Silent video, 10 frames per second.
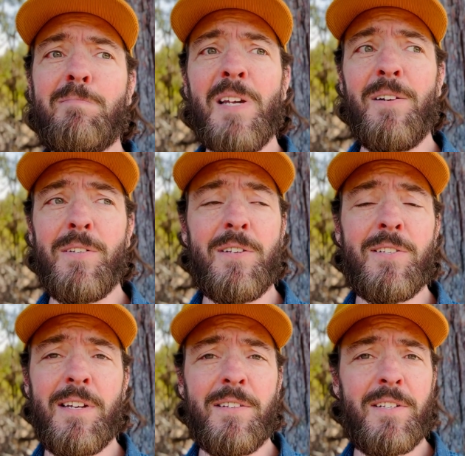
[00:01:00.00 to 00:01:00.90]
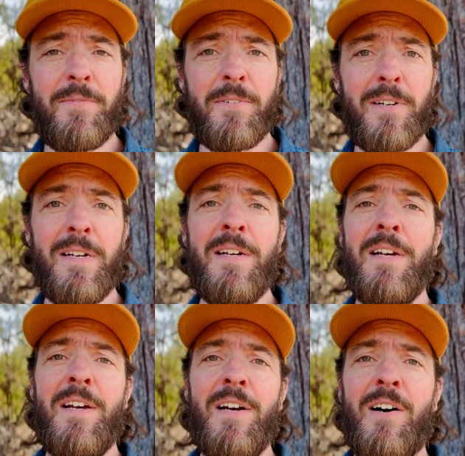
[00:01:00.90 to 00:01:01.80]
It also sounds different
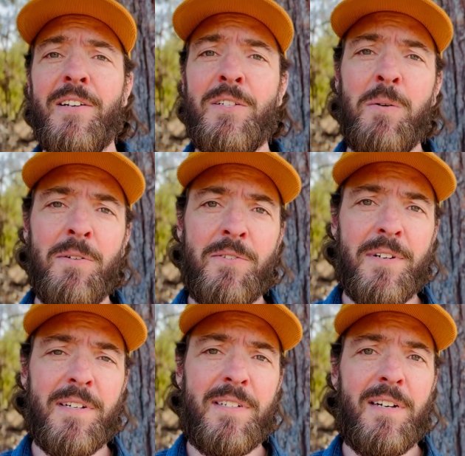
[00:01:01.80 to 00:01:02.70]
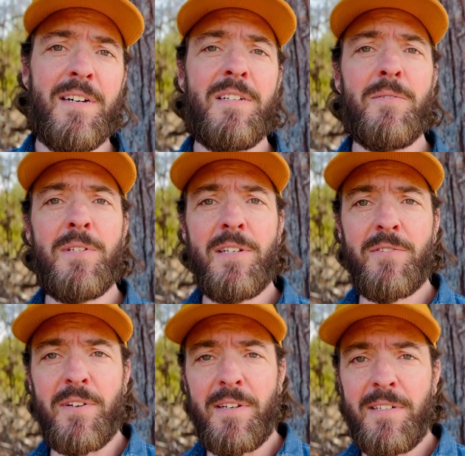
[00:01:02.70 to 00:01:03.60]
on a 12-string guitar to a
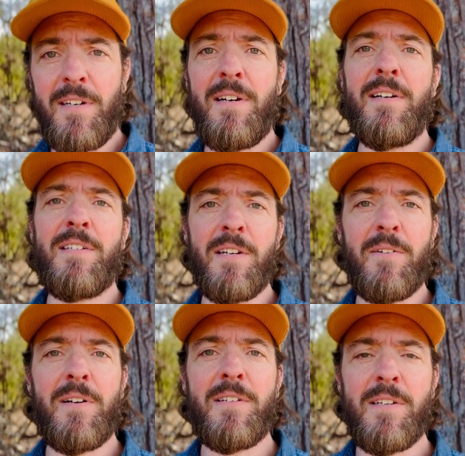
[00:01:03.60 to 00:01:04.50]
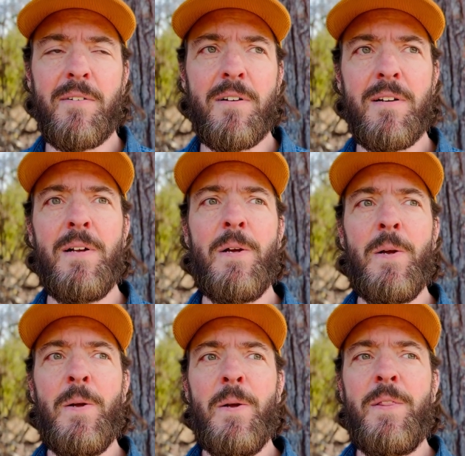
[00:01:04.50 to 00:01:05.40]
6-string guitar, etc., etc.
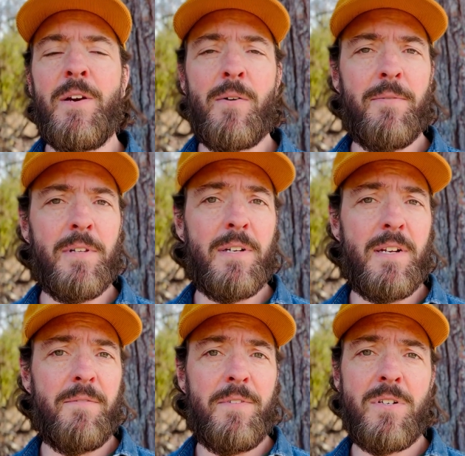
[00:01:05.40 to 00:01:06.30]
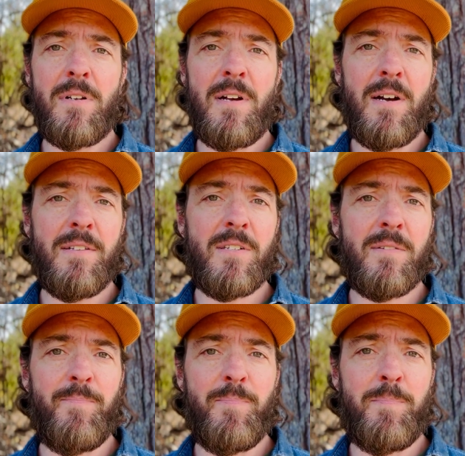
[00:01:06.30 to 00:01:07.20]
The equivalent in visual arts
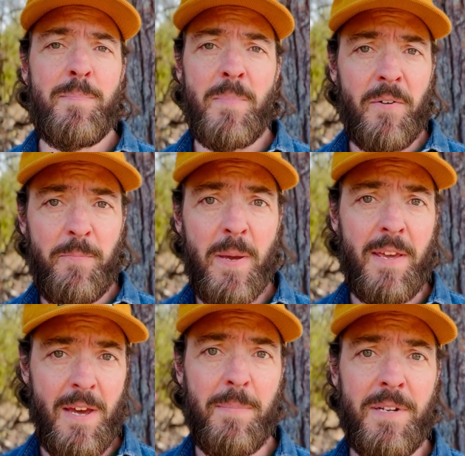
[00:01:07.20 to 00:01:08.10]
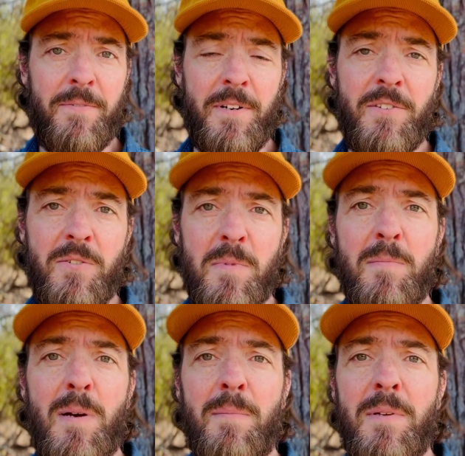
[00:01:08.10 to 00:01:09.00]
of picking up a different instrument
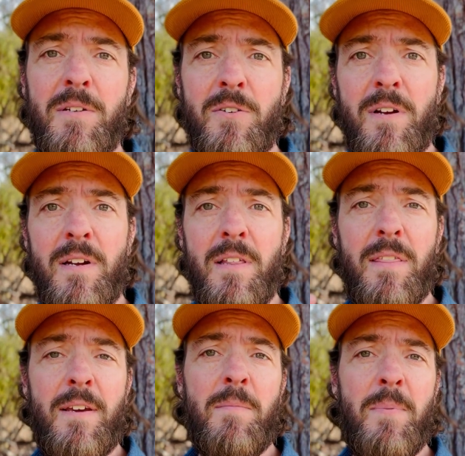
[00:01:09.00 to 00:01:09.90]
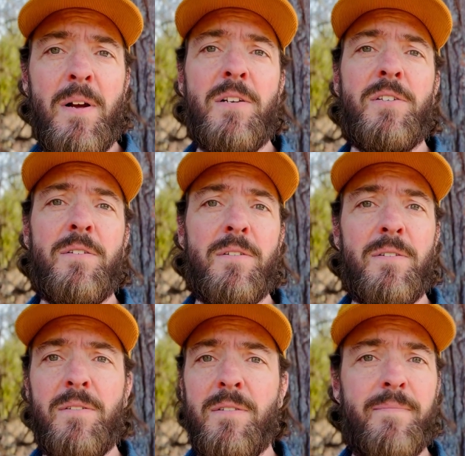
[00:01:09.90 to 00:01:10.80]
might be trying a thicker brush
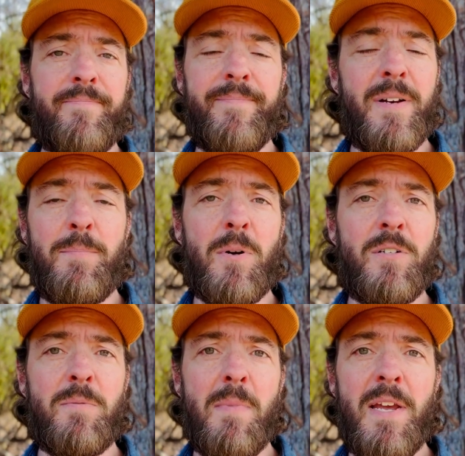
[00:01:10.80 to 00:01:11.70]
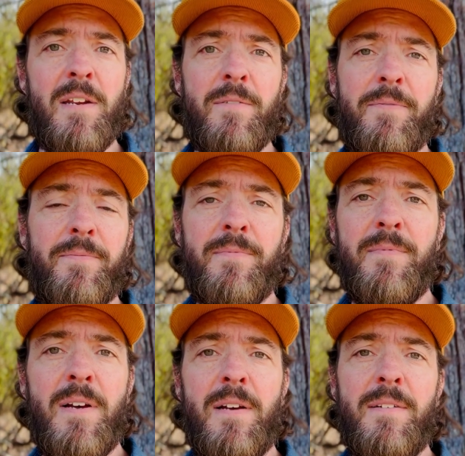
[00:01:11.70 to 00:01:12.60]
or a brush made of
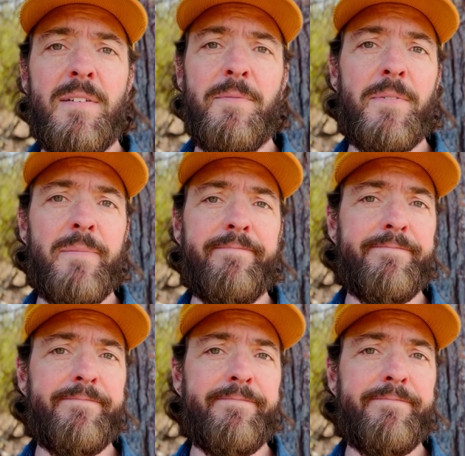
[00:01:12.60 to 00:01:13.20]
different